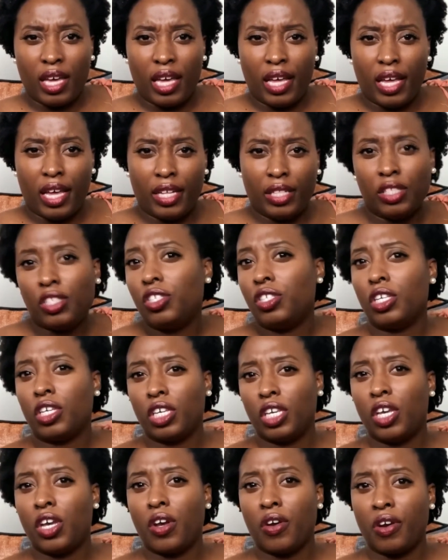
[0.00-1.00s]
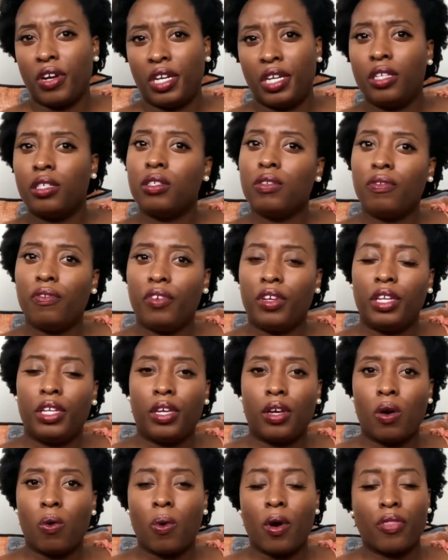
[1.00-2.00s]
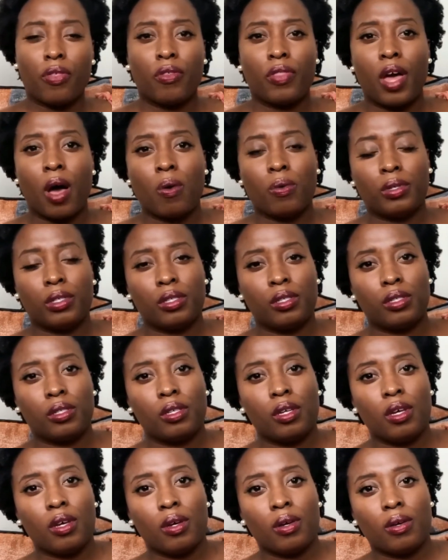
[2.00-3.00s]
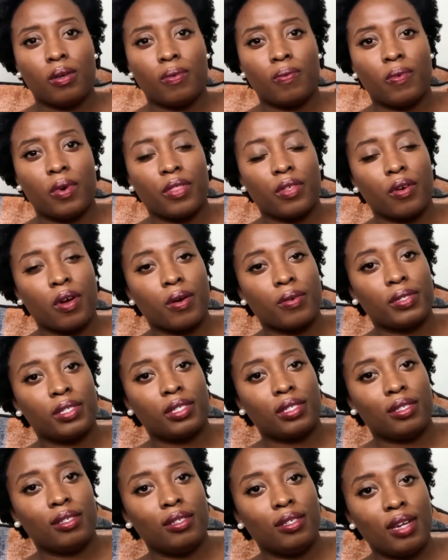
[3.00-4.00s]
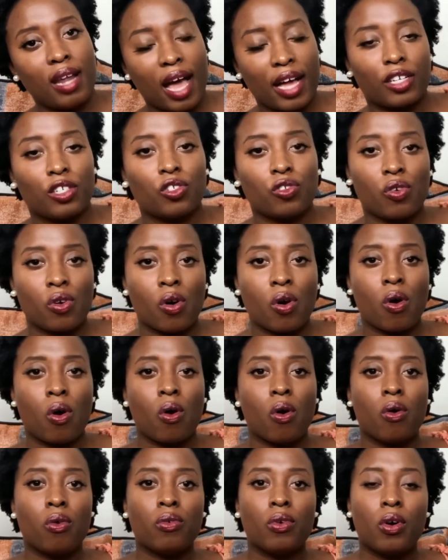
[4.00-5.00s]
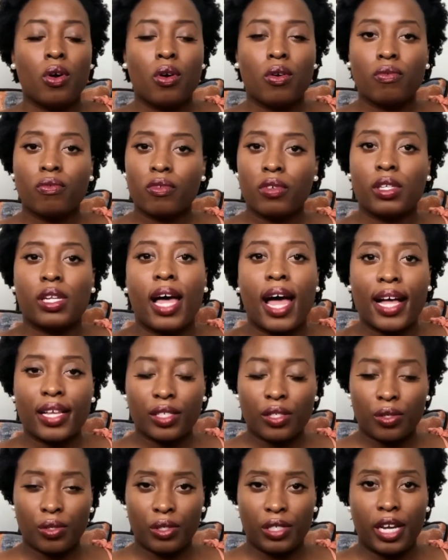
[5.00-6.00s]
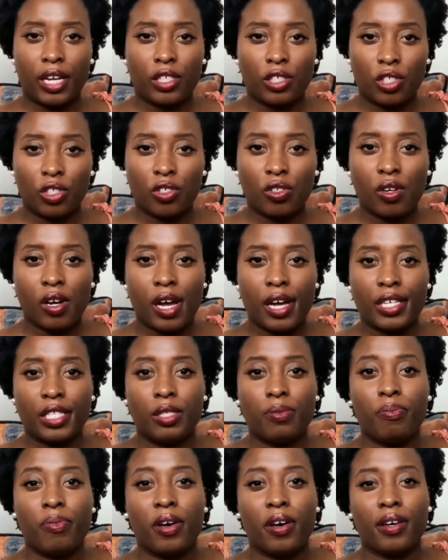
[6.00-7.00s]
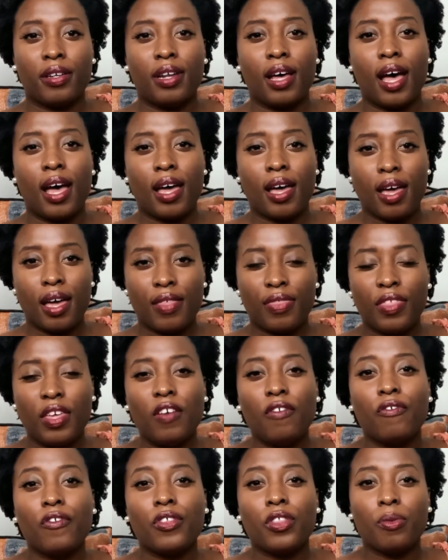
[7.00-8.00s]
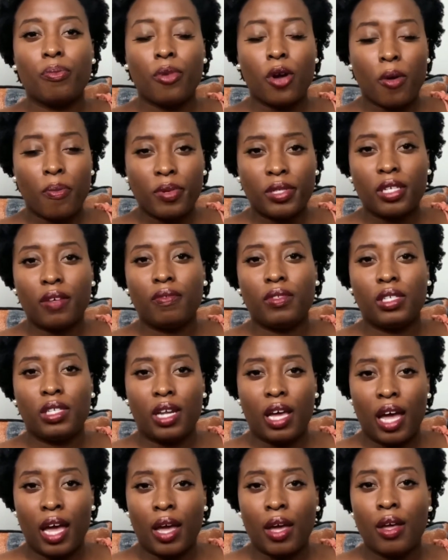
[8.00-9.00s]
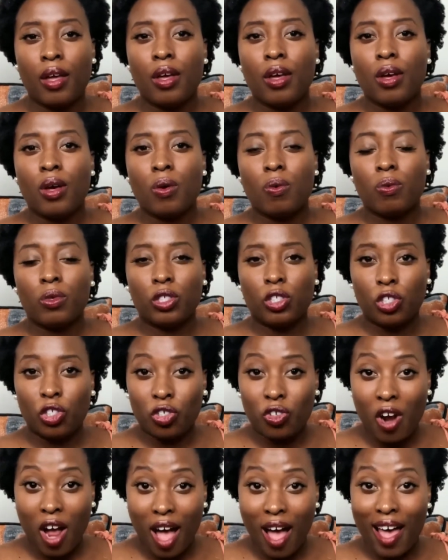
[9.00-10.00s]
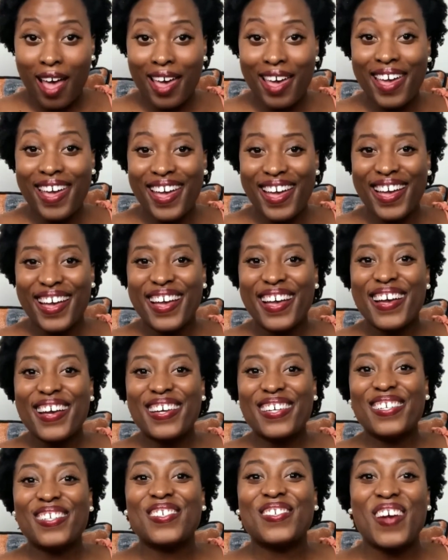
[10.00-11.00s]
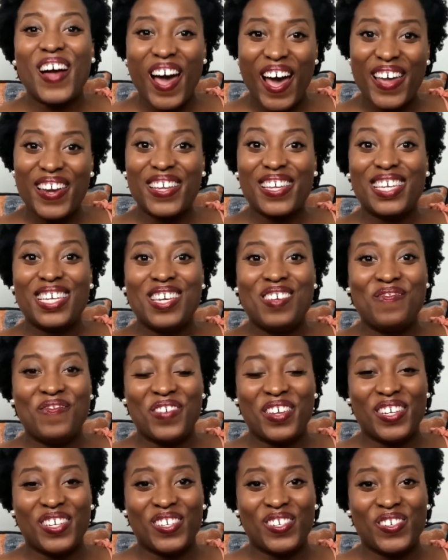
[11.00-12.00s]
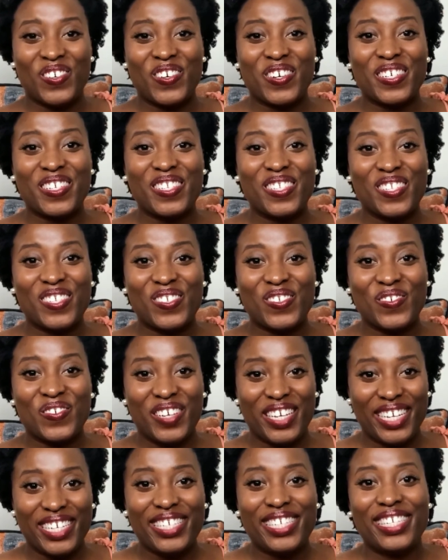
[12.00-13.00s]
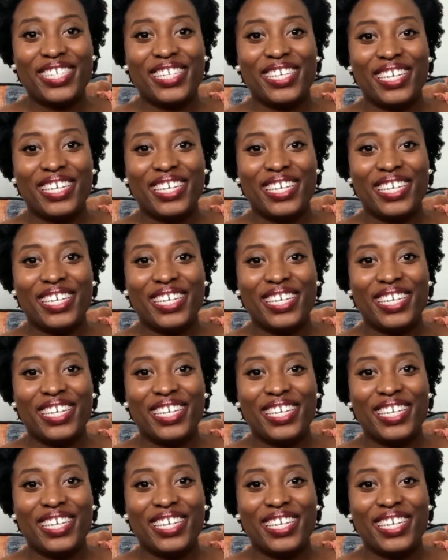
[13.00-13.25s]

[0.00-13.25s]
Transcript: insecurities video, whether I was natural, relaxed, or texturized. But I think for the purpose of today, we'll try to keep it short and sweet,